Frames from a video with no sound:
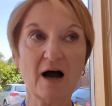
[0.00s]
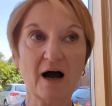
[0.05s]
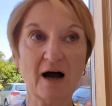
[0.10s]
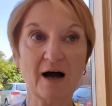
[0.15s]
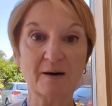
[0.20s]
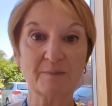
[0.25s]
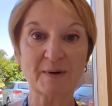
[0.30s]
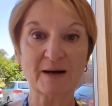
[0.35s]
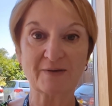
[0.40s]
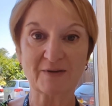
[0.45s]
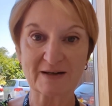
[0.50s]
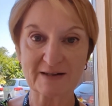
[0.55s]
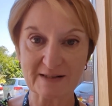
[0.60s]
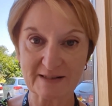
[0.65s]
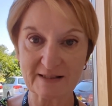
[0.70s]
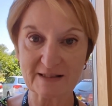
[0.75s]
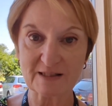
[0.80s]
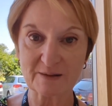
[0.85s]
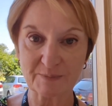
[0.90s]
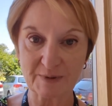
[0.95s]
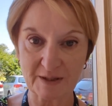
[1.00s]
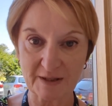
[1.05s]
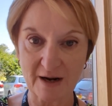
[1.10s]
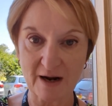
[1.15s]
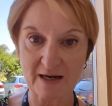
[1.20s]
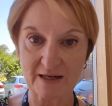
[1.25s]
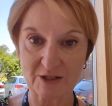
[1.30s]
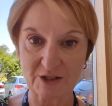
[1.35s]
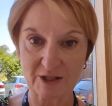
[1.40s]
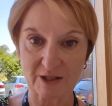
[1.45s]
and they set up a
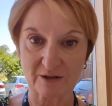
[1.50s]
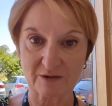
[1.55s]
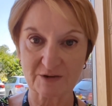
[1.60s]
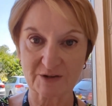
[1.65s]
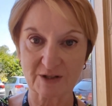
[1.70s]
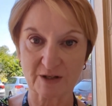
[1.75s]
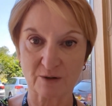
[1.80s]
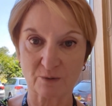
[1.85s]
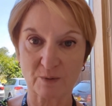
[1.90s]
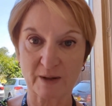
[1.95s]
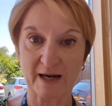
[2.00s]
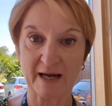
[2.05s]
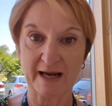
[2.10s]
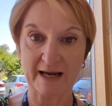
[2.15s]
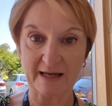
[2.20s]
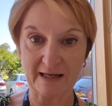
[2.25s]
night shelter where